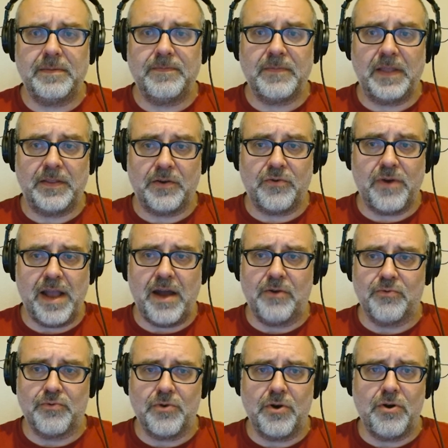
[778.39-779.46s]
and the crowd
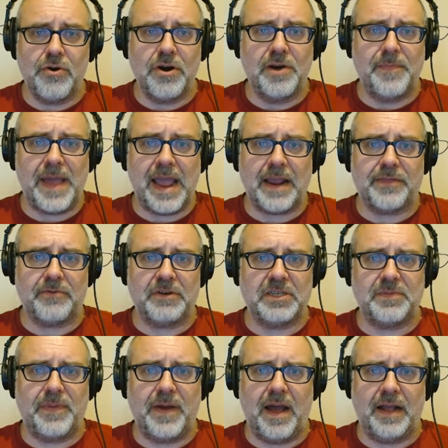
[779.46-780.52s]
roared back the
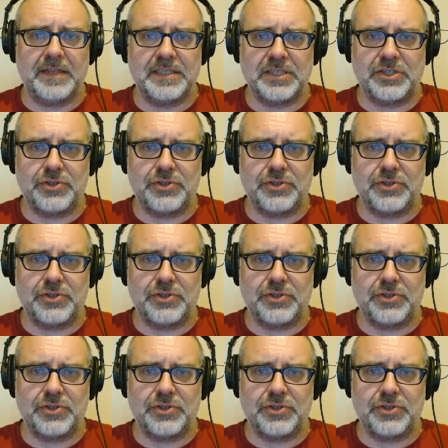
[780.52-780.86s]
response,